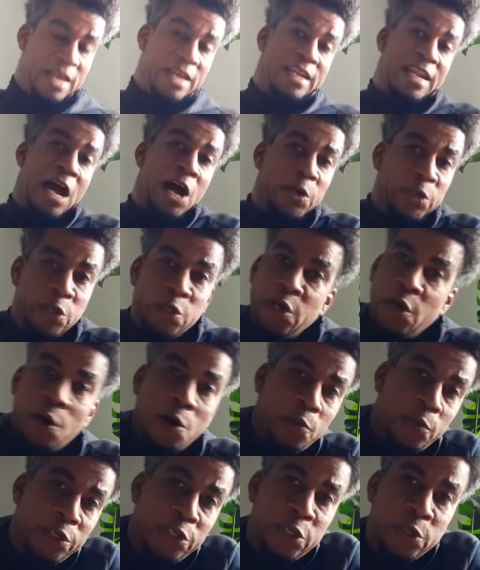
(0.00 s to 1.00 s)
Now, you know how
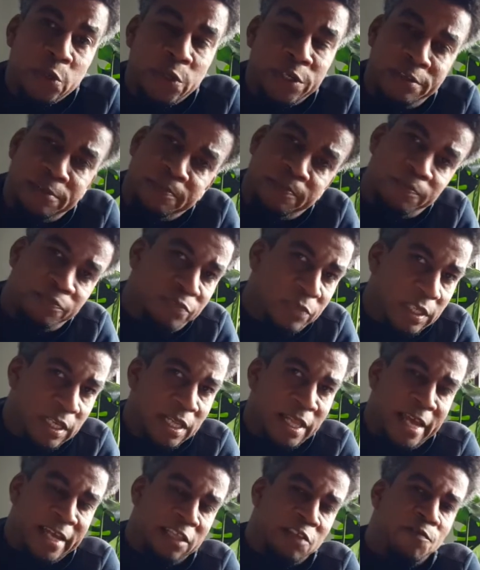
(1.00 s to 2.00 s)
we do it. You
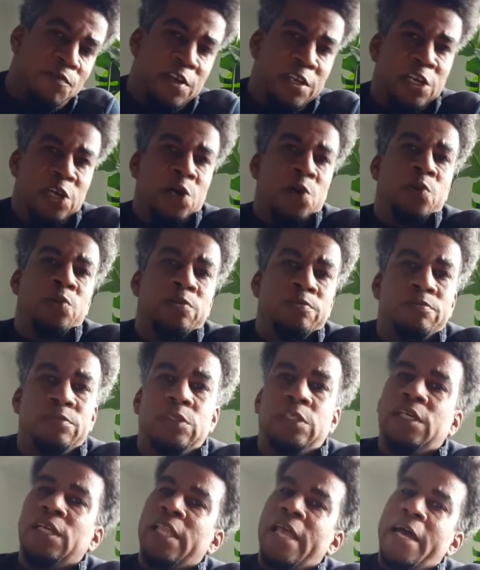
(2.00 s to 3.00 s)
like the video,
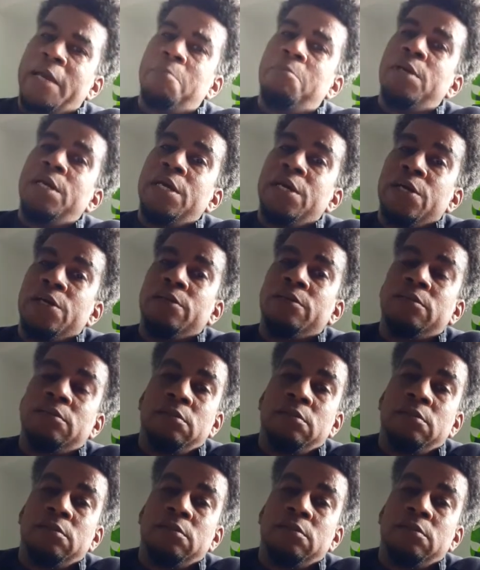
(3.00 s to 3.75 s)
you like beer,